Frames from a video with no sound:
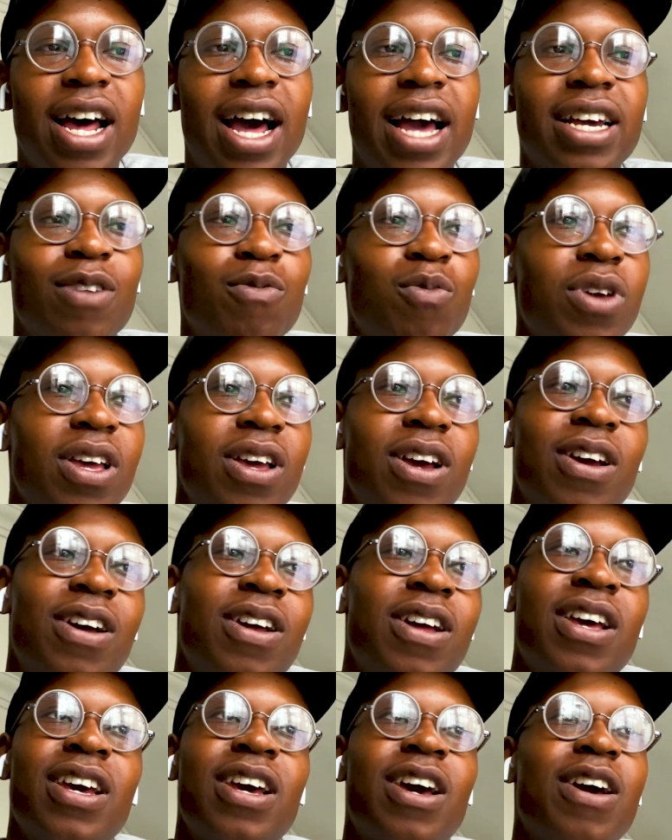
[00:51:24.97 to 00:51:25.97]
Like,
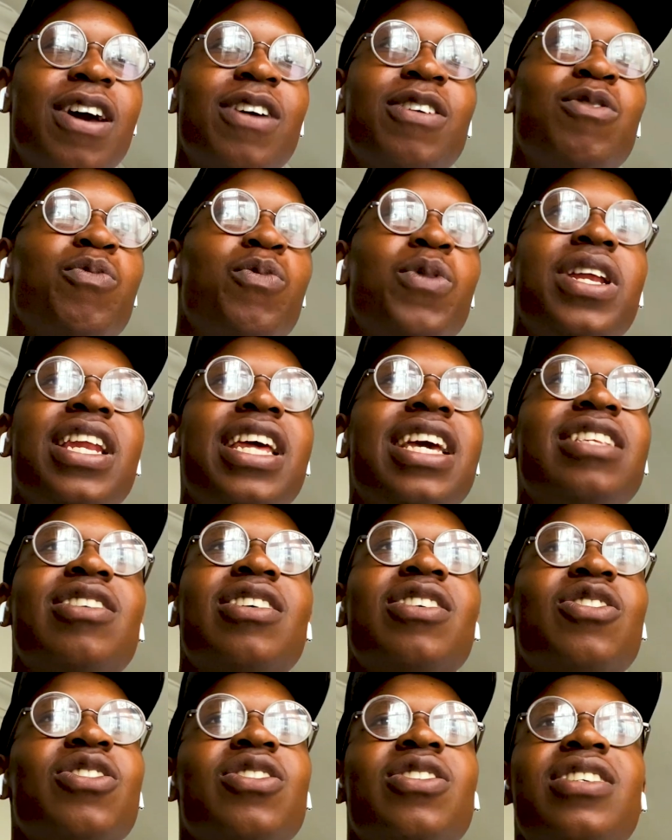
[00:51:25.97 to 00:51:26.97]
we
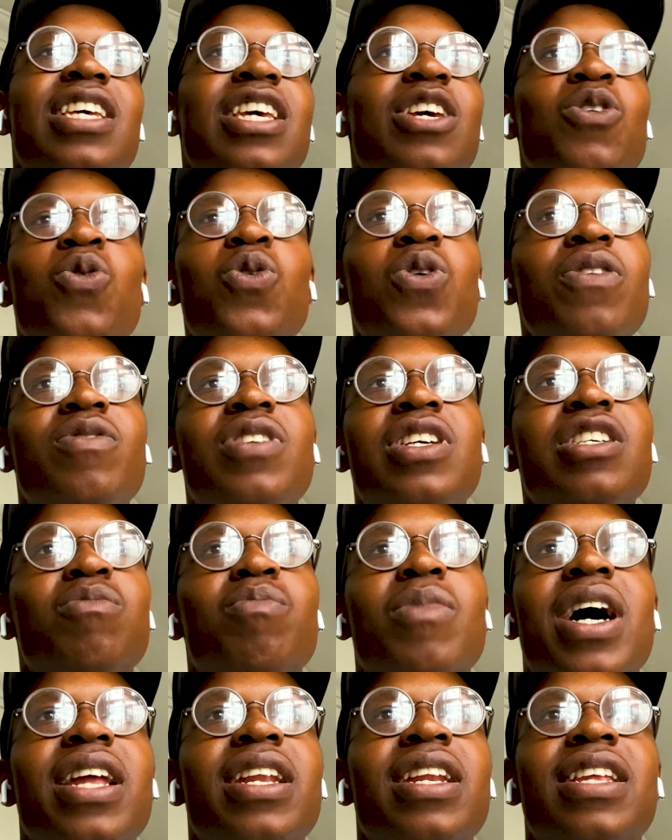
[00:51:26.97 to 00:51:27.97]
need to just see all of
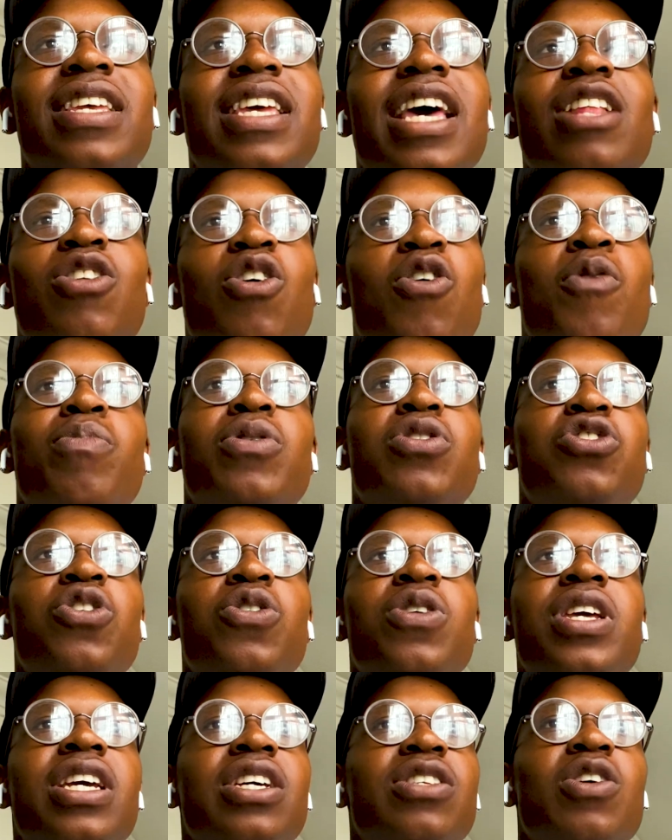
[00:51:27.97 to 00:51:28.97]
these men get the
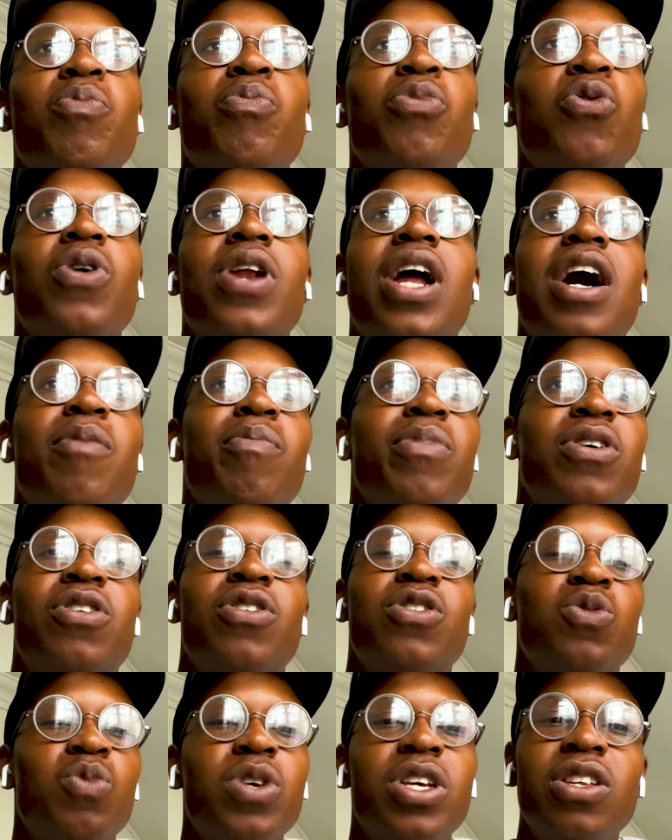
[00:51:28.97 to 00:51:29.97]
opportunity to ball out,
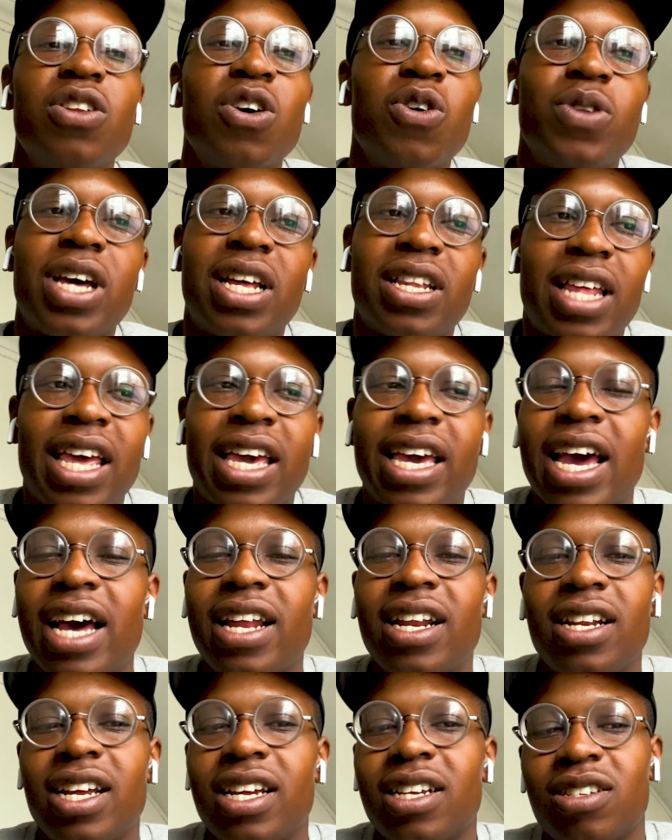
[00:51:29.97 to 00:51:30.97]
because we know that they
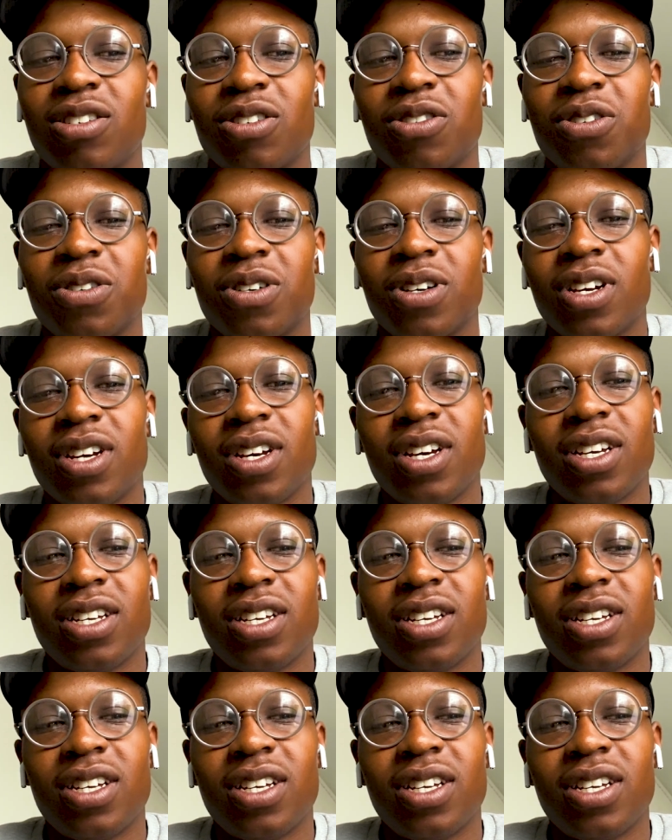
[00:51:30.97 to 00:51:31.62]
can in it. So